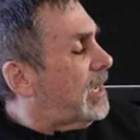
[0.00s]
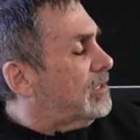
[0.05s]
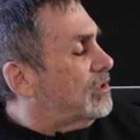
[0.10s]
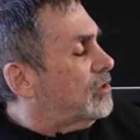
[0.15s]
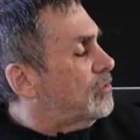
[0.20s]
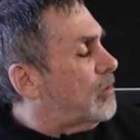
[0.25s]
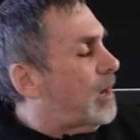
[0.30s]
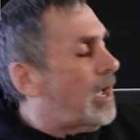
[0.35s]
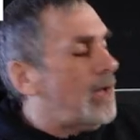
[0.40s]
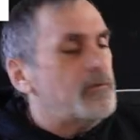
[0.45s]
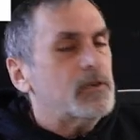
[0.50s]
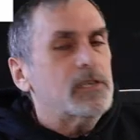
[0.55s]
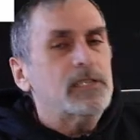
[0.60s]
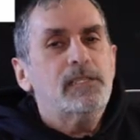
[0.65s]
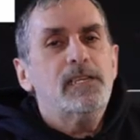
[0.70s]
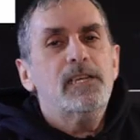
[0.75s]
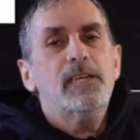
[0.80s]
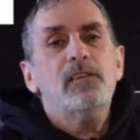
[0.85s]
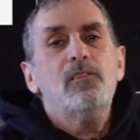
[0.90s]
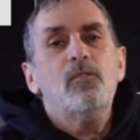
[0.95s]
I do have an
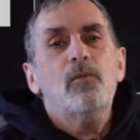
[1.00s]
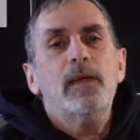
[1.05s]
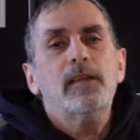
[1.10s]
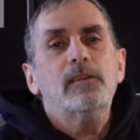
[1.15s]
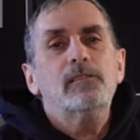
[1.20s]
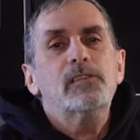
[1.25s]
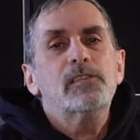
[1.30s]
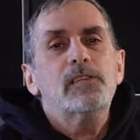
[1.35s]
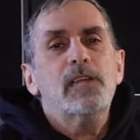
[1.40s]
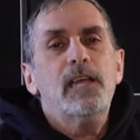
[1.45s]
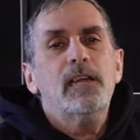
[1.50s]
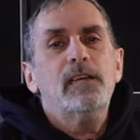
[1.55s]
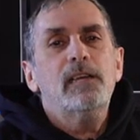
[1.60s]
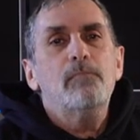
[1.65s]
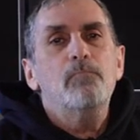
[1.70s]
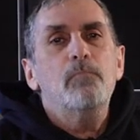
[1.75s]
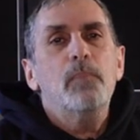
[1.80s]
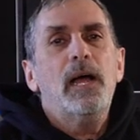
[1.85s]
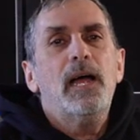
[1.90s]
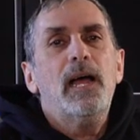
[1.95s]
attenuator
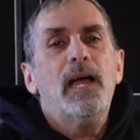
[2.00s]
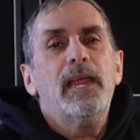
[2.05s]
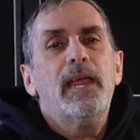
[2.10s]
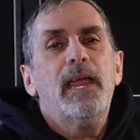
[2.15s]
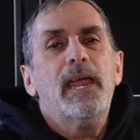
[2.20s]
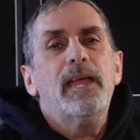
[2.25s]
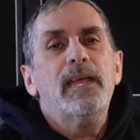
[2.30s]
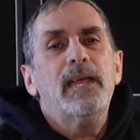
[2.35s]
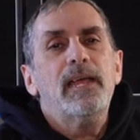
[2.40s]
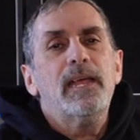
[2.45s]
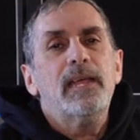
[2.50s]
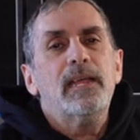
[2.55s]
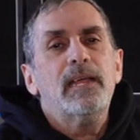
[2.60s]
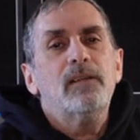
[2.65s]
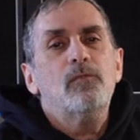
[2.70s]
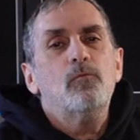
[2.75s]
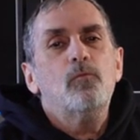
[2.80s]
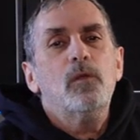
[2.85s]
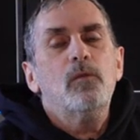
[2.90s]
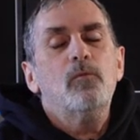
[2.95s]
standing by,
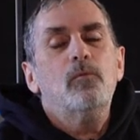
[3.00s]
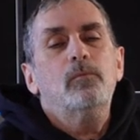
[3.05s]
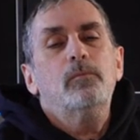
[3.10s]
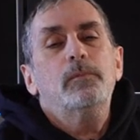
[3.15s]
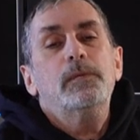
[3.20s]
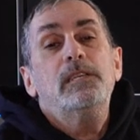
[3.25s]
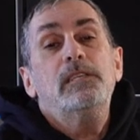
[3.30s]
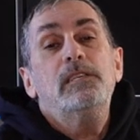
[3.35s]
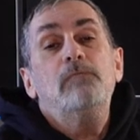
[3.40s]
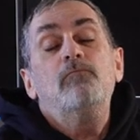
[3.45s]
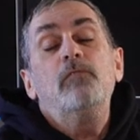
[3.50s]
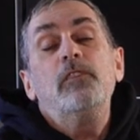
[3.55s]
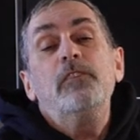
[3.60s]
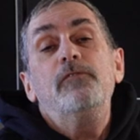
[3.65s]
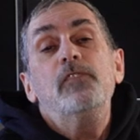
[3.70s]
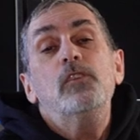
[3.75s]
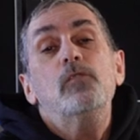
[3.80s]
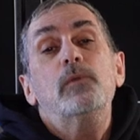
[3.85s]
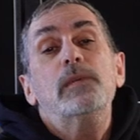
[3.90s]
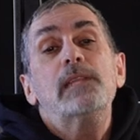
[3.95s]
and we will be
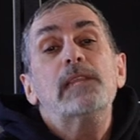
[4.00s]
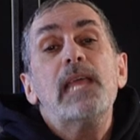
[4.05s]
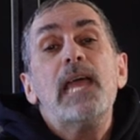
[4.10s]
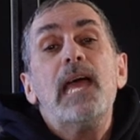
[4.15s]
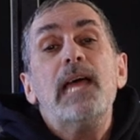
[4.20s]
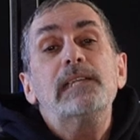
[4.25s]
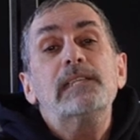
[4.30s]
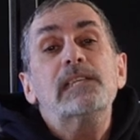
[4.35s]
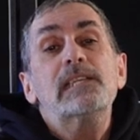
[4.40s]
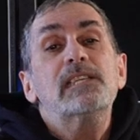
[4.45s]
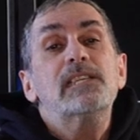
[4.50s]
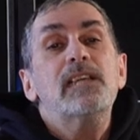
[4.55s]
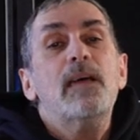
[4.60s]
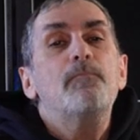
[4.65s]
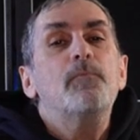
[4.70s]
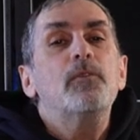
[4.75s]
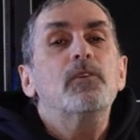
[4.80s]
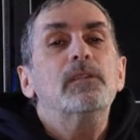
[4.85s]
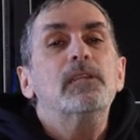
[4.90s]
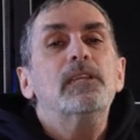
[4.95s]
reviewing that
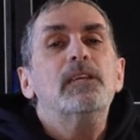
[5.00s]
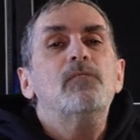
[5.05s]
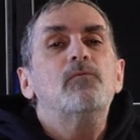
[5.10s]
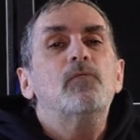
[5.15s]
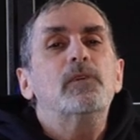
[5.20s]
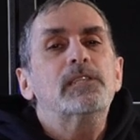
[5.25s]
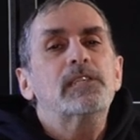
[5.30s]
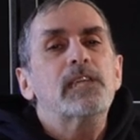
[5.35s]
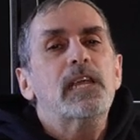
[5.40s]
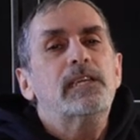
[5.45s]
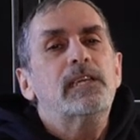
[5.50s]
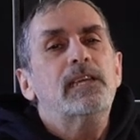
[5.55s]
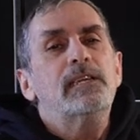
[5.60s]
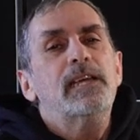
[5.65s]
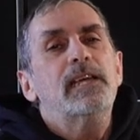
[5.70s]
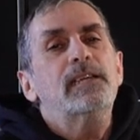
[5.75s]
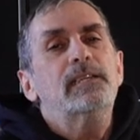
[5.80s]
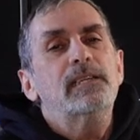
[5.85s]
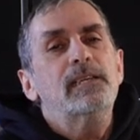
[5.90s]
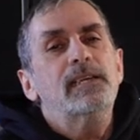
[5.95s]
separately once I
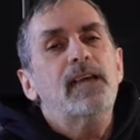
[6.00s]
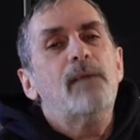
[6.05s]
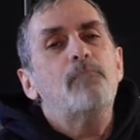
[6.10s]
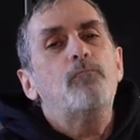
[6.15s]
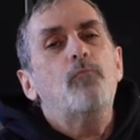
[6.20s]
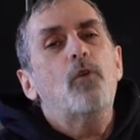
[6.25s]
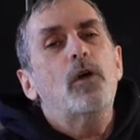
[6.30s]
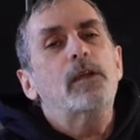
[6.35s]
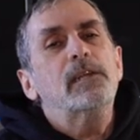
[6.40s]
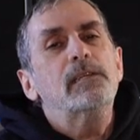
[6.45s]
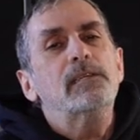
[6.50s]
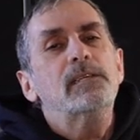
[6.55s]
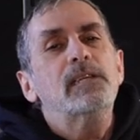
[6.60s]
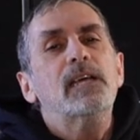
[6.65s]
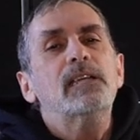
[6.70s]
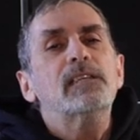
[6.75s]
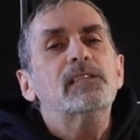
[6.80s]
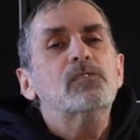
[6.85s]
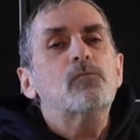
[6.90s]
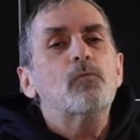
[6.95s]
connect it up, what it
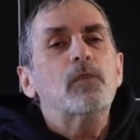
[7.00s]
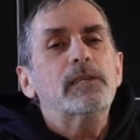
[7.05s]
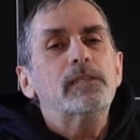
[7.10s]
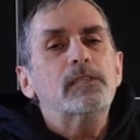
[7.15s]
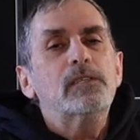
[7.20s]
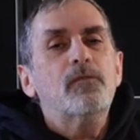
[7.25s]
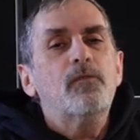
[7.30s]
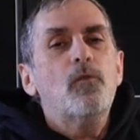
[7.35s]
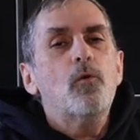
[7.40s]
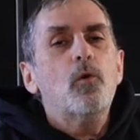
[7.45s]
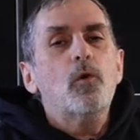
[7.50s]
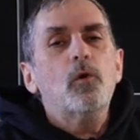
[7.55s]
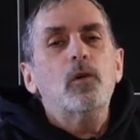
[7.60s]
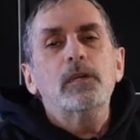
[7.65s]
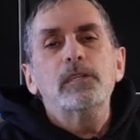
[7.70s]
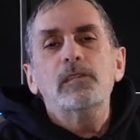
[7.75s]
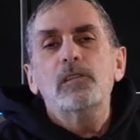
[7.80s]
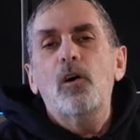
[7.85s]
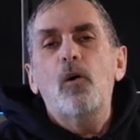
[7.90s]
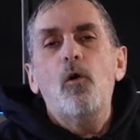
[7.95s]
does, what it's
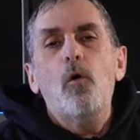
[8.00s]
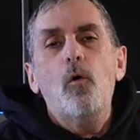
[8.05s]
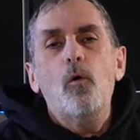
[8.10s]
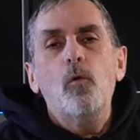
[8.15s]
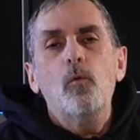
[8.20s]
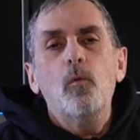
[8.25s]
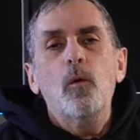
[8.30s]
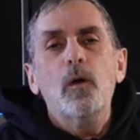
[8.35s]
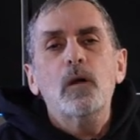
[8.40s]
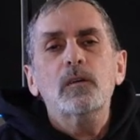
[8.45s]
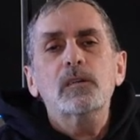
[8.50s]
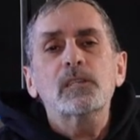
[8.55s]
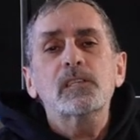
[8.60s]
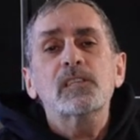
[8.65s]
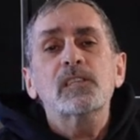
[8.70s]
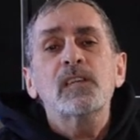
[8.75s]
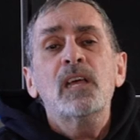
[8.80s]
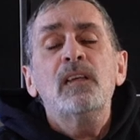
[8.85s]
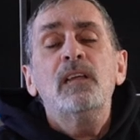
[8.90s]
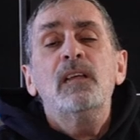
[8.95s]
for, and the whole
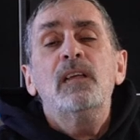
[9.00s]
works.